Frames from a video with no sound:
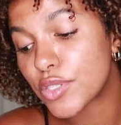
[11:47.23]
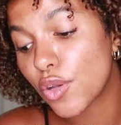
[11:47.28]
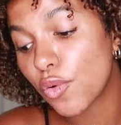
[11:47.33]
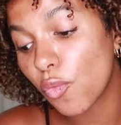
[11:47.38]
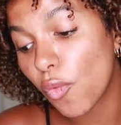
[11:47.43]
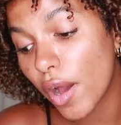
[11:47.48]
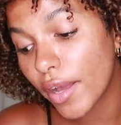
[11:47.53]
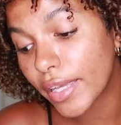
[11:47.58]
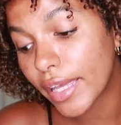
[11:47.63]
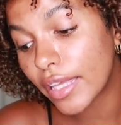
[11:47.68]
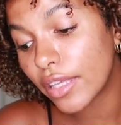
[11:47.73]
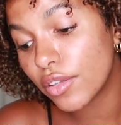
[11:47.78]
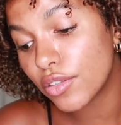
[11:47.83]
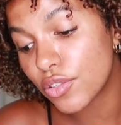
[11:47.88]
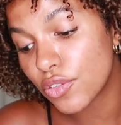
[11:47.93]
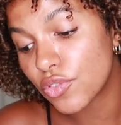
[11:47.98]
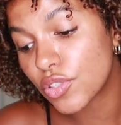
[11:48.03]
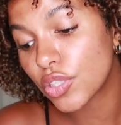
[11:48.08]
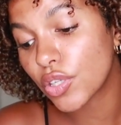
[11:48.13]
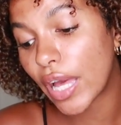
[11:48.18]
So what can you
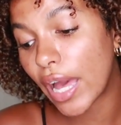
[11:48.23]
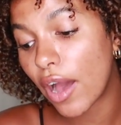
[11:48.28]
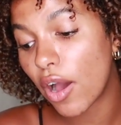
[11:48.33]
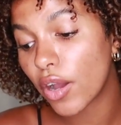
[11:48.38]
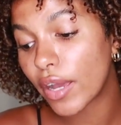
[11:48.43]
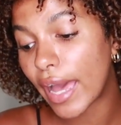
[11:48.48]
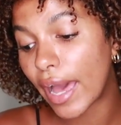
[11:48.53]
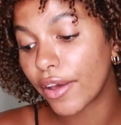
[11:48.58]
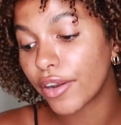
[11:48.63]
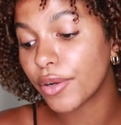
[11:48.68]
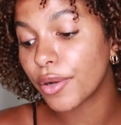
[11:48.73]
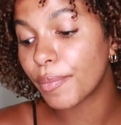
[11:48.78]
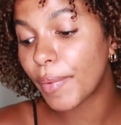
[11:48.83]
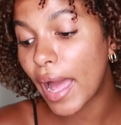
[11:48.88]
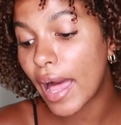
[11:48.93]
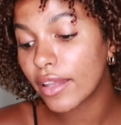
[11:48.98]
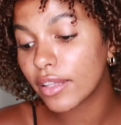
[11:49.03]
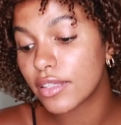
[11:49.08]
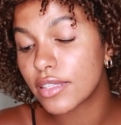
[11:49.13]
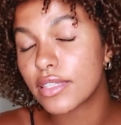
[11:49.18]
do to
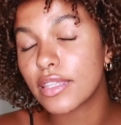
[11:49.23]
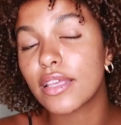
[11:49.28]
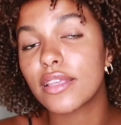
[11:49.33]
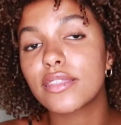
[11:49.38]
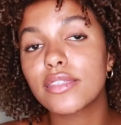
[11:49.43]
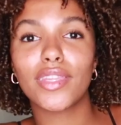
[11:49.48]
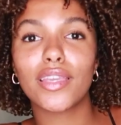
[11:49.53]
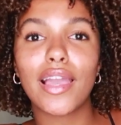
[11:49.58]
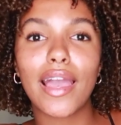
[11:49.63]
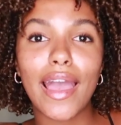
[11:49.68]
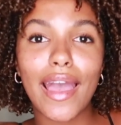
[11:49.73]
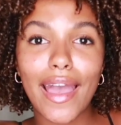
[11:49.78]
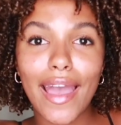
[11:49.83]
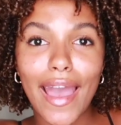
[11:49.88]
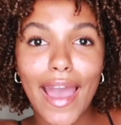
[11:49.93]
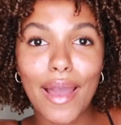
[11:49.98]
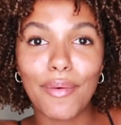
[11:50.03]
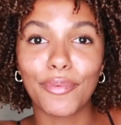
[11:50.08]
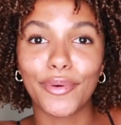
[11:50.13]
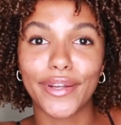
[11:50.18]
counterbalance this?
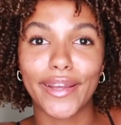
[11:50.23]
Ab